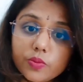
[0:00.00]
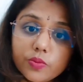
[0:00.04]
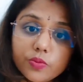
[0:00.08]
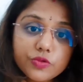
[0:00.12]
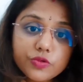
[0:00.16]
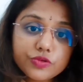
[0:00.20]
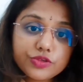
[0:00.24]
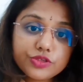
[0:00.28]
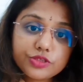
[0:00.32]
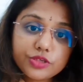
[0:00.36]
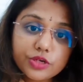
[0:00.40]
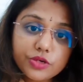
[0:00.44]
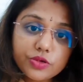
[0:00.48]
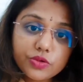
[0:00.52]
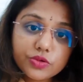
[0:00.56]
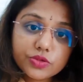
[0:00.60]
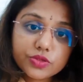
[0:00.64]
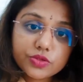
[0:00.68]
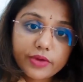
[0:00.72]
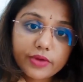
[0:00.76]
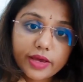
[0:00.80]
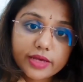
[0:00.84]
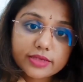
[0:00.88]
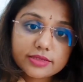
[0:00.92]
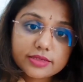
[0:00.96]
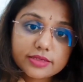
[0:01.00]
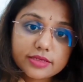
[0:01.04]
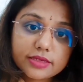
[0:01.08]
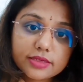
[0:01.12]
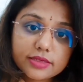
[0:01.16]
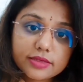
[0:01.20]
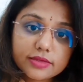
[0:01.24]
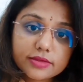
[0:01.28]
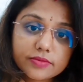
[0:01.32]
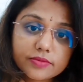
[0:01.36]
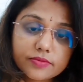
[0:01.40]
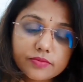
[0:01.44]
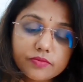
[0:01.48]
booster dose vaccine,
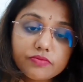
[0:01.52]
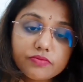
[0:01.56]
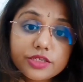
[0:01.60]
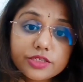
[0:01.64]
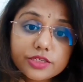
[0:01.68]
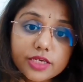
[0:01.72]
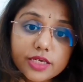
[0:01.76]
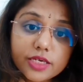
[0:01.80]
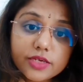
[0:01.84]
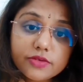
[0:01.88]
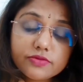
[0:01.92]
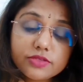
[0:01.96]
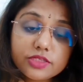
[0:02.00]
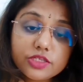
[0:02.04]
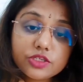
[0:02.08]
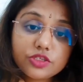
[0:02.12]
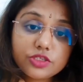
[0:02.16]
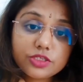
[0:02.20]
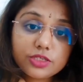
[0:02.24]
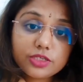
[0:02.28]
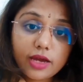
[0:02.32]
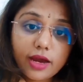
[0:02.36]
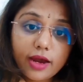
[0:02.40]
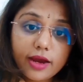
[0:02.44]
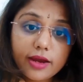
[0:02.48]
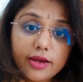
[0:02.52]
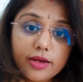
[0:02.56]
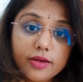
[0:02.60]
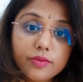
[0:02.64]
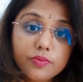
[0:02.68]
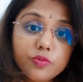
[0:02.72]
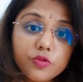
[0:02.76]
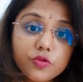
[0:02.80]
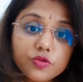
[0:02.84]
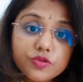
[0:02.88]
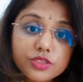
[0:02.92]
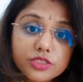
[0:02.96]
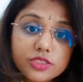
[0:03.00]
which gives the child
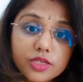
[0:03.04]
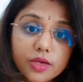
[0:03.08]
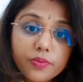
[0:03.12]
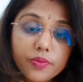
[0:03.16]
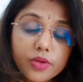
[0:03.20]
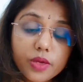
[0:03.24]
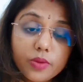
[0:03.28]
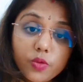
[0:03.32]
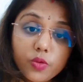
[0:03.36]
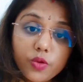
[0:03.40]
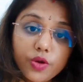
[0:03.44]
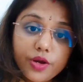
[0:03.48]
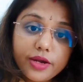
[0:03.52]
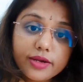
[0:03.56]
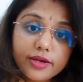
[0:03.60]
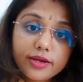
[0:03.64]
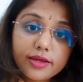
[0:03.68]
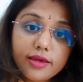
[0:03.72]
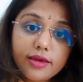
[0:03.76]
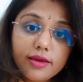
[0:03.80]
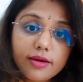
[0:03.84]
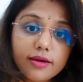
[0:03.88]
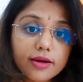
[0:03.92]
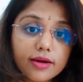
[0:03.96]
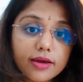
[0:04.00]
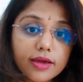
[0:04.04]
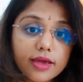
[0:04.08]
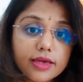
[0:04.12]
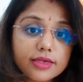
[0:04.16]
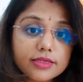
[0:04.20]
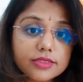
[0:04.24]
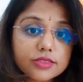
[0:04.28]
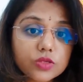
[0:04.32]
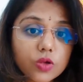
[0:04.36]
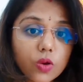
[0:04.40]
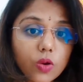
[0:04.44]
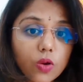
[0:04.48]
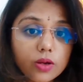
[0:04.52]
boost up immunity
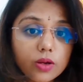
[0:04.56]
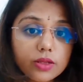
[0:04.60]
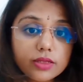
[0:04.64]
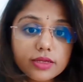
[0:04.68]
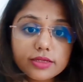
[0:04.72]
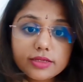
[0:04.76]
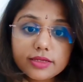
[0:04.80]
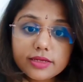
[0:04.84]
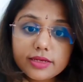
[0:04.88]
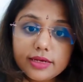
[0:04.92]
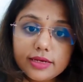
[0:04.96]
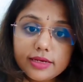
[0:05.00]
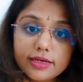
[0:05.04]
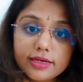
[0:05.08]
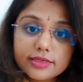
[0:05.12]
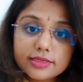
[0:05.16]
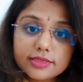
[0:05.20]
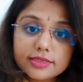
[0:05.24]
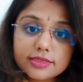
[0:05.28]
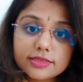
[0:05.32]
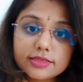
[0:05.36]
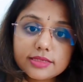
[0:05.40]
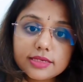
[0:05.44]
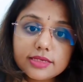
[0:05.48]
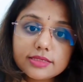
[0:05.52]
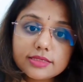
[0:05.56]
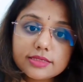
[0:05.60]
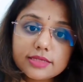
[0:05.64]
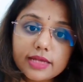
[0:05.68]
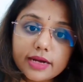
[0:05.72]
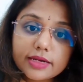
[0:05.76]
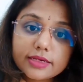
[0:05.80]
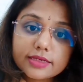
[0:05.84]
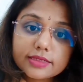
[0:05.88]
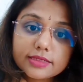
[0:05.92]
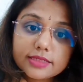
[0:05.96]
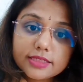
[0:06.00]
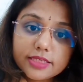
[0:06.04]
against all the three diseases,
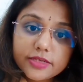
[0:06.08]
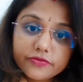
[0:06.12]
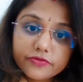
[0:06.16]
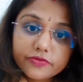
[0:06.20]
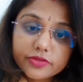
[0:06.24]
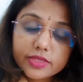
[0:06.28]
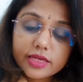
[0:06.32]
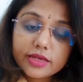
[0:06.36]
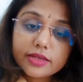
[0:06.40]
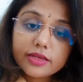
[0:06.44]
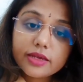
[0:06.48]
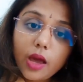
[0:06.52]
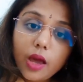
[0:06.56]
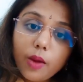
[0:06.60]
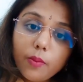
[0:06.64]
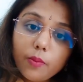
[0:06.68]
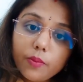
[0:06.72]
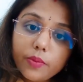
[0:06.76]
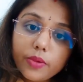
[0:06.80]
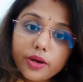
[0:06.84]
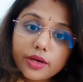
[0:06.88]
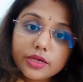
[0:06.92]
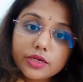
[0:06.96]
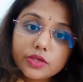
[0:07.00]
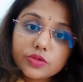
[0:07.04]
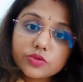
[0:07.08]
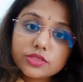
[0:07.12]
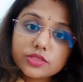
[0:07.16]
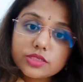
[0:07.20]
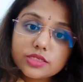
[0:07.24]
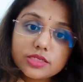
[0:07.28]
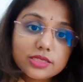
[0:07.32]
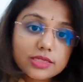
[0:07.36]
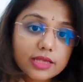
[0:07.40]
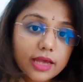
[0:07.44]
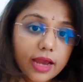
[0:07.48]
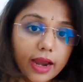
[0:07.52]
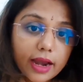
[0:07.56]
that is diphtheria,
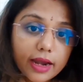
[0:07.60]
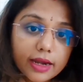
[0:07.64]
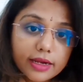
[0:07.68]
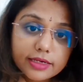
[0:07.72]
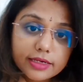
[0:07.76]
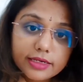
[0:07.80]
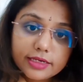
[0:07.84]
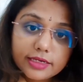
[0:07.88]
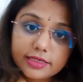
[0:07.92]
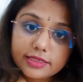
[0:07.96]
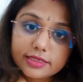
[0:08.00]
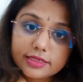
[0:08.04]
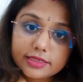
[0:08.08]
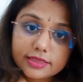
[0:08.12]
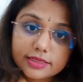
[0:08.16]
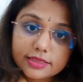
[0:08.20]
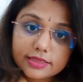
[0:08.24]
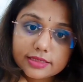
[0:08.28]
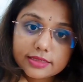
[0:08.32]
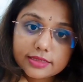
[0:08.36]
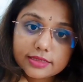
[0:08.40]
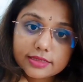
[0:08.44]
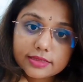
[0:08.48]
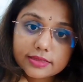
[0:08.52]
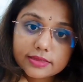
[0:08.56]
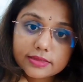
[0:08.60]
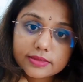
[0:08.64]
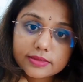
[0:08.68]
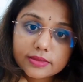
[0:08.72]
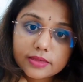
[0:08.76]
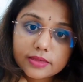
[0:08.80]
pertussis and tetanus.